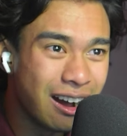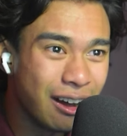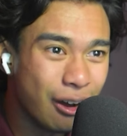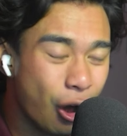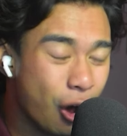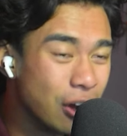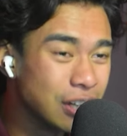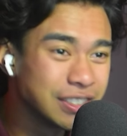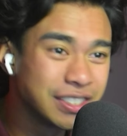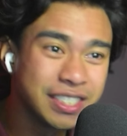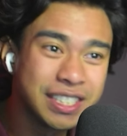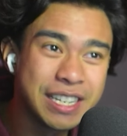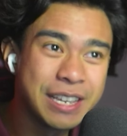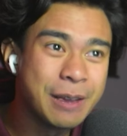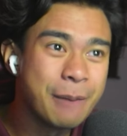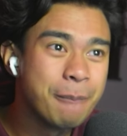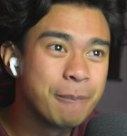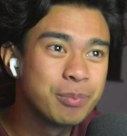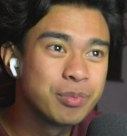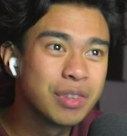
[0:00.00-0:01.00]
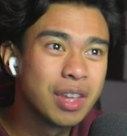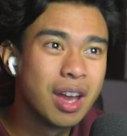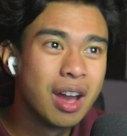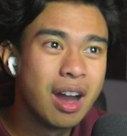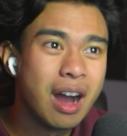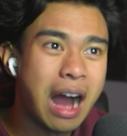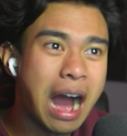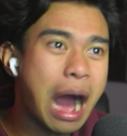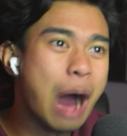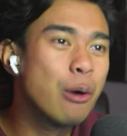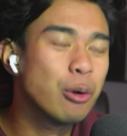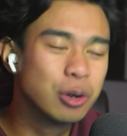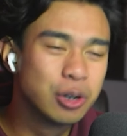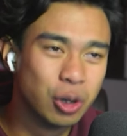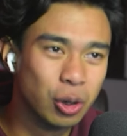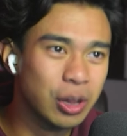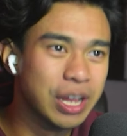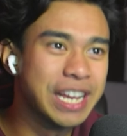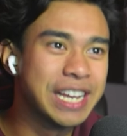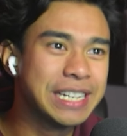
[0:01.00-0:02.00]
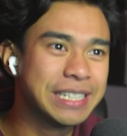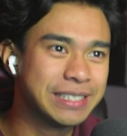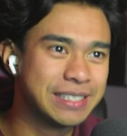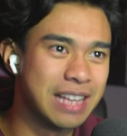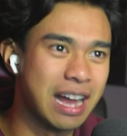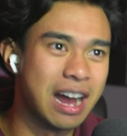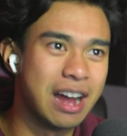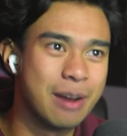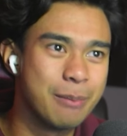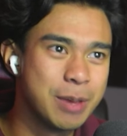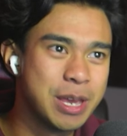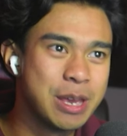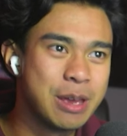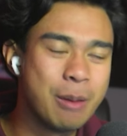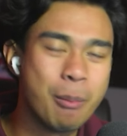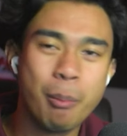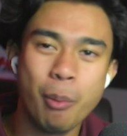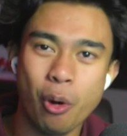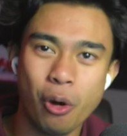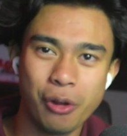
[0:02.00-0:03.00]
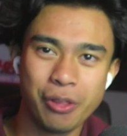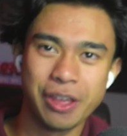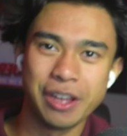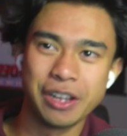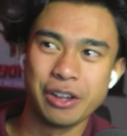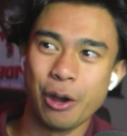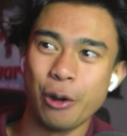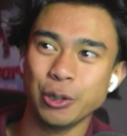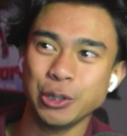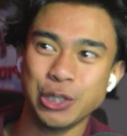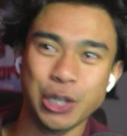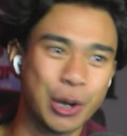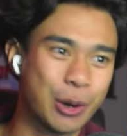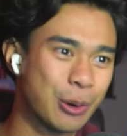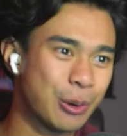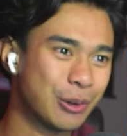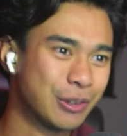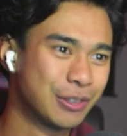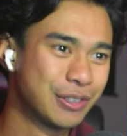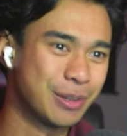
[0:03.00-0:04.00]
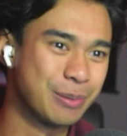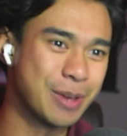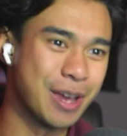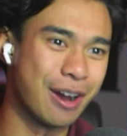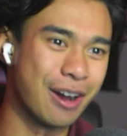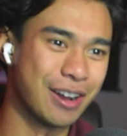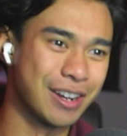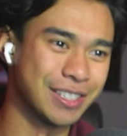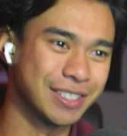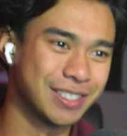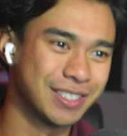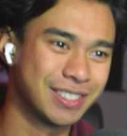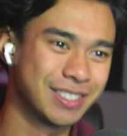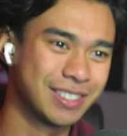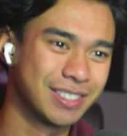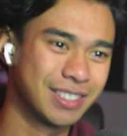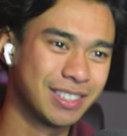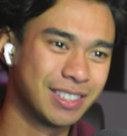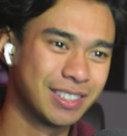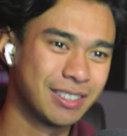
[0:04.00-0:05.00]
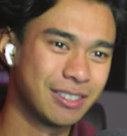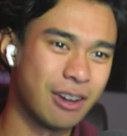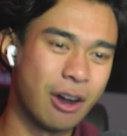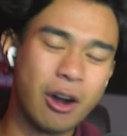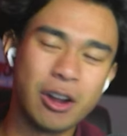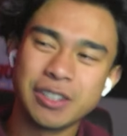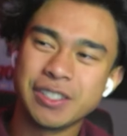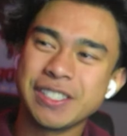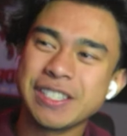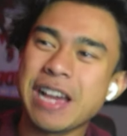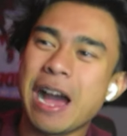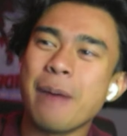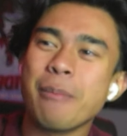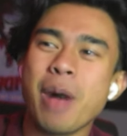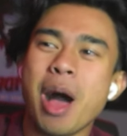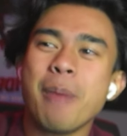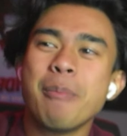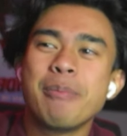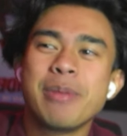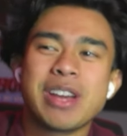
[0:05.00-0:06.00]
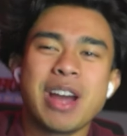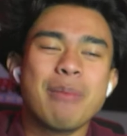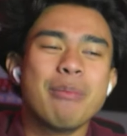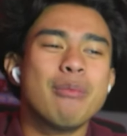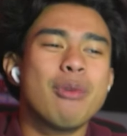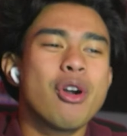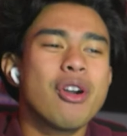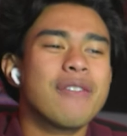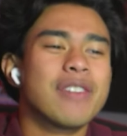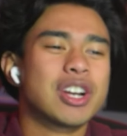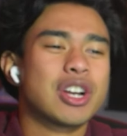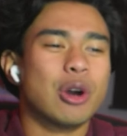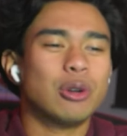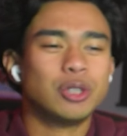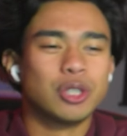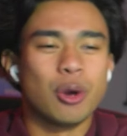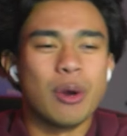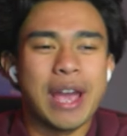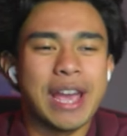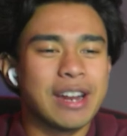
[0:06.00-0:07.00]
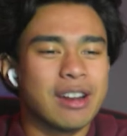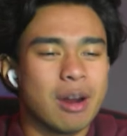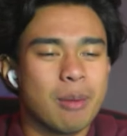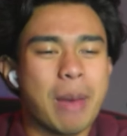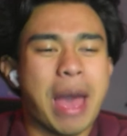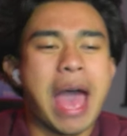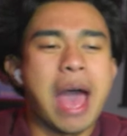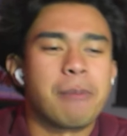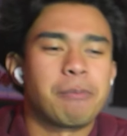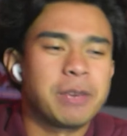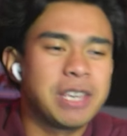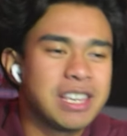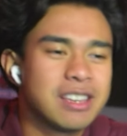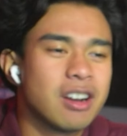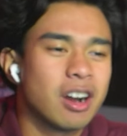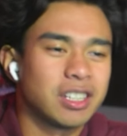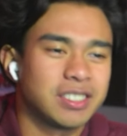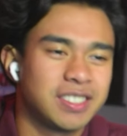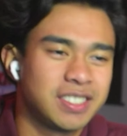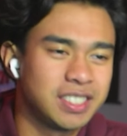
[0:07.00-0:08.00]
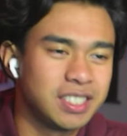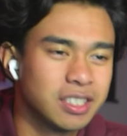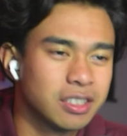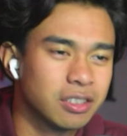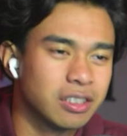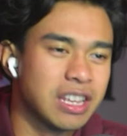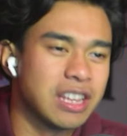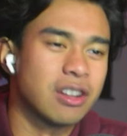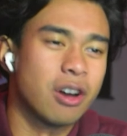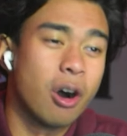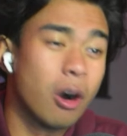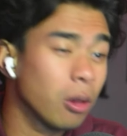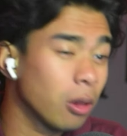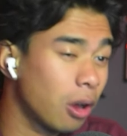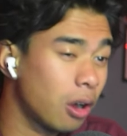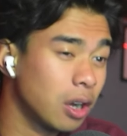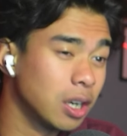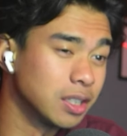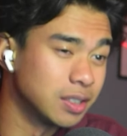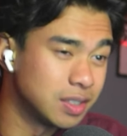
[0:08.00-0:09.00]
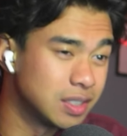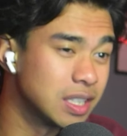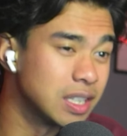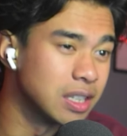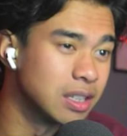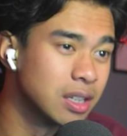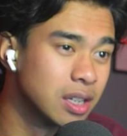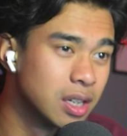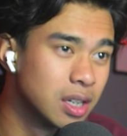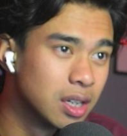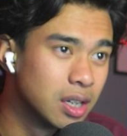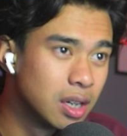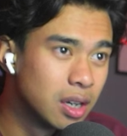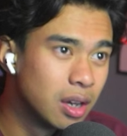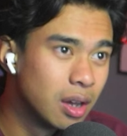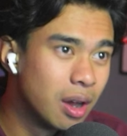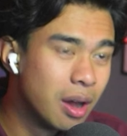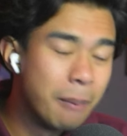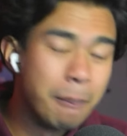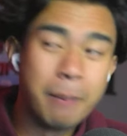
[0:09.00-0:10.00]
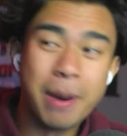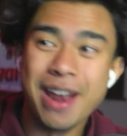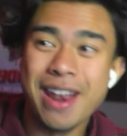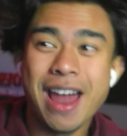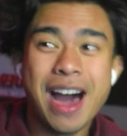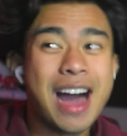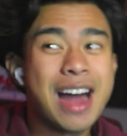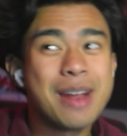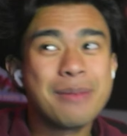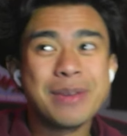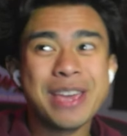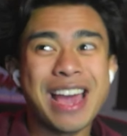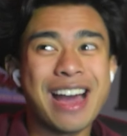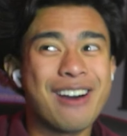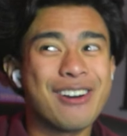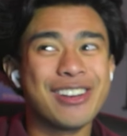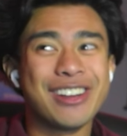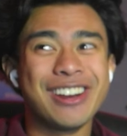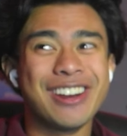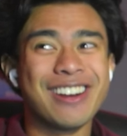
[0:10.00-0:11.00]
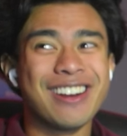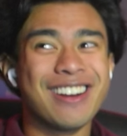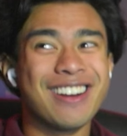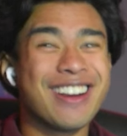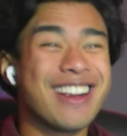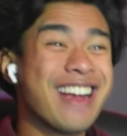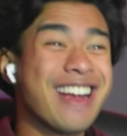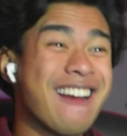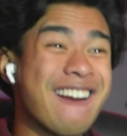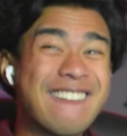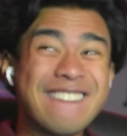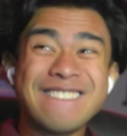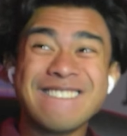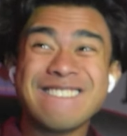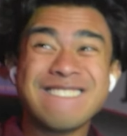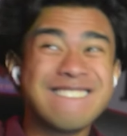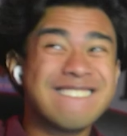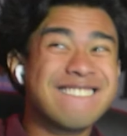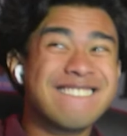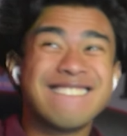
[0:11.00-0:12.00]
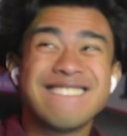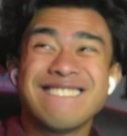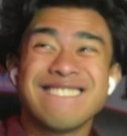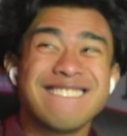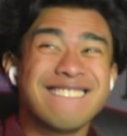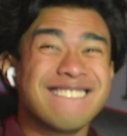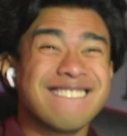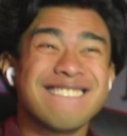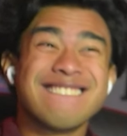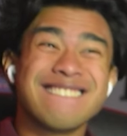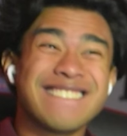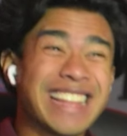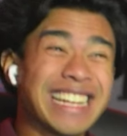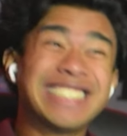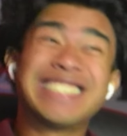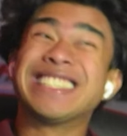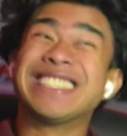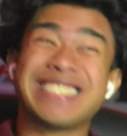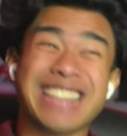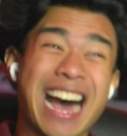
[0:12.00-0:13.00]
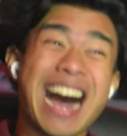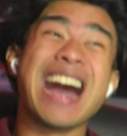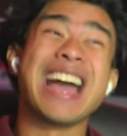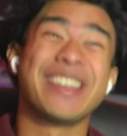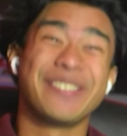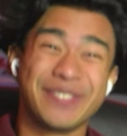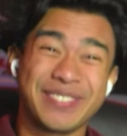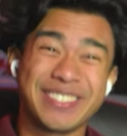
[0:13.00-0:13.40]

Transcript: honestly, I will glaze Nanami more than Gojo, to be honest. Honestly, I'm becoming more of a Gojo hater. I'm happy he got sealed, in all honesty. But Nanami out here, this is hype.